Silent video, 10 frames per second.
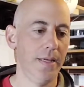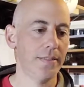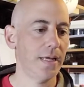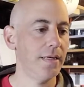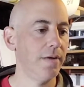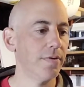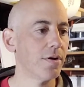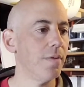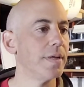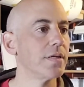As I endeavor to
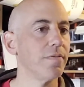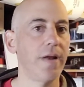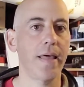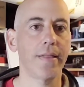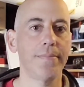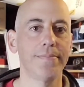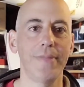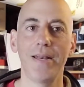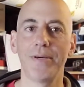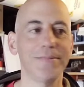call myself an athlete.
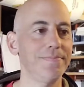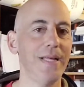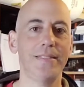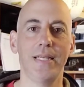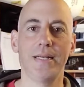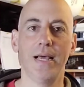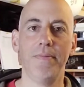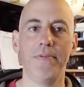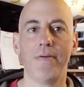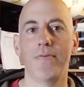Anyways, that's it.
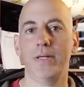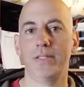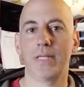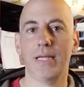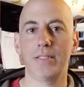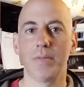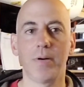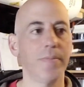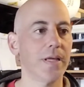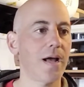If you have questions, I guess you could put
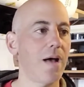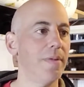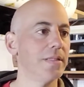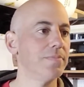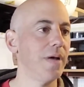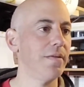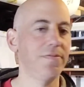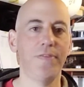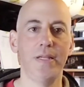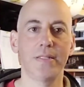them in the comments. My
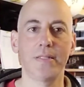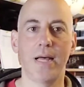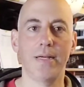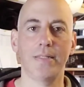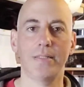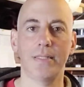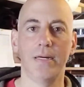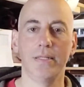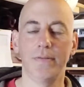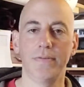feed is not
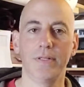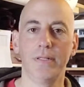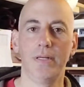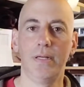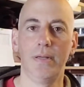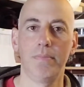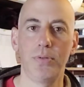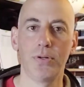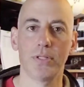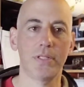necessarily for
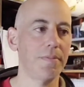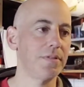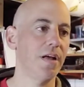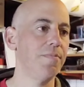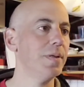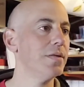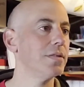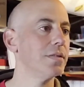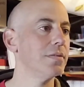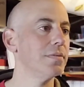pure SUP stuff, but
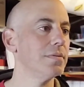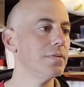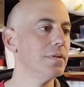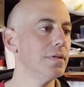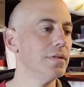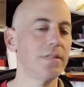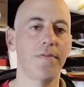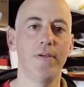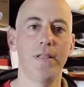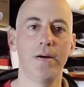there's
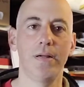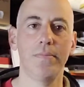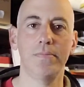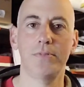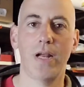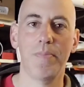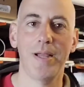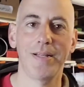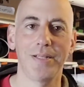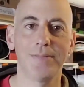stuff in there, and I'll try to pay
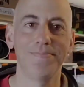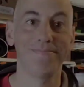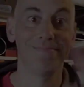attention.